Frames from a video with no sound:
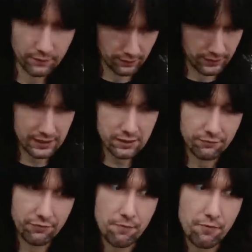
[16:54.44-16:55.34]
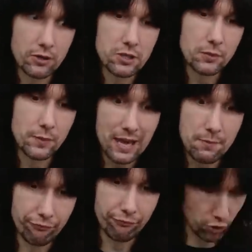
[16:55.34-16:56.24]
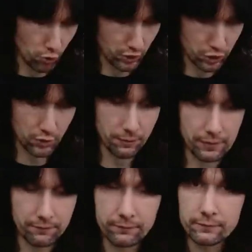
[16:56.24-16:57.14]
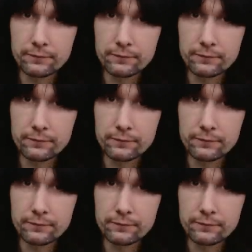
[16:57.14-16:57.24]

this vibrato that we had before, which would have been,